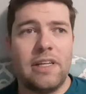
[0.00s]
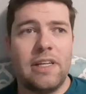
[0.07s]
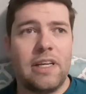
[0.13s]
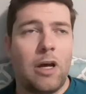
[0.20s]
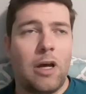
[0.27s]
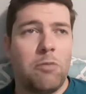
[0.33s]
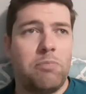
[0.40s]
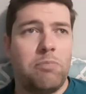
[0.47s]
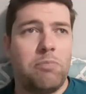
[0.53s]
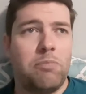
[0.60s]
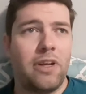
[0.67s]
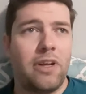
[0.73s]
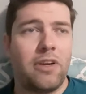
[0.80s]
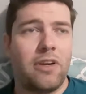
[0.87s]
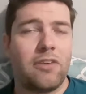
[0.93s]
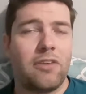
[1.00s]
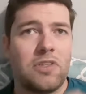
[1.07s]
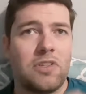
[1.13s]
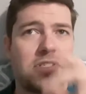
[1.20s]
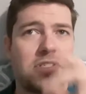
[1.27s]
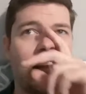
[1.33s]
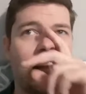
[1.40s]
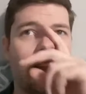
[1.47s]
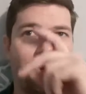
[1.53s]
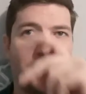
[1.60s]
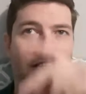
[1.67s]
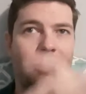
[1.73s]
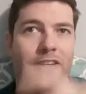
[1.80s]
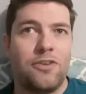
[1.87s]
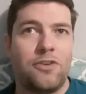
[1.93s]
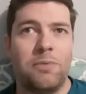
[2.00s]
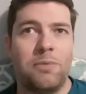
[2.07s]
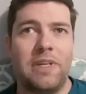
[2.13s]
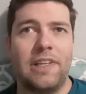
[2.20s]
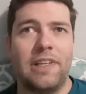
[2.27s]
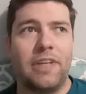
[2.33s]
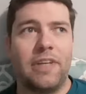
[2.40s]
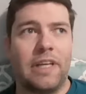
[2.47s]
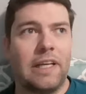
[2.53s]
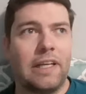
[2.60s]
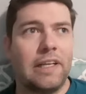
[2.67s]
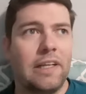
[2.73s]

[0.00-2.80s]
a pitiful skeleton to be living in.